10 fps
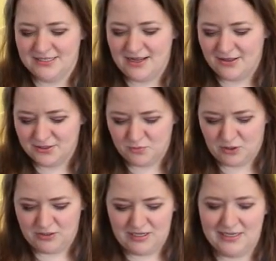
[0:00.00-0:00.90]
Colors
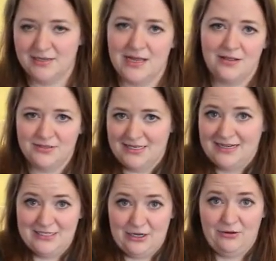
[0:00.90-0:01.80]
weren't colors that
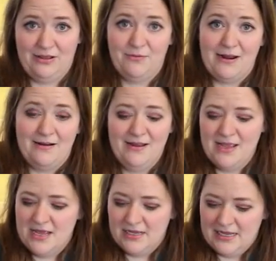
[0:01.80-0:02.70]
I generally wear,
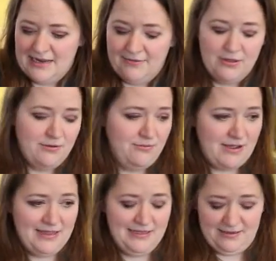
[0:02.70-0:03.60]
even though
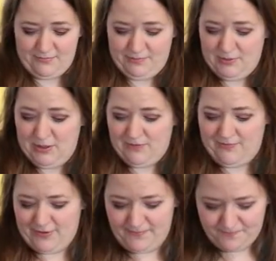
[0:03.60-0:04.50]
I think they're
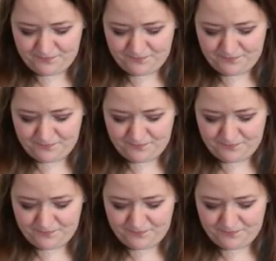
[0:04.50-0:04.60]
beautiful.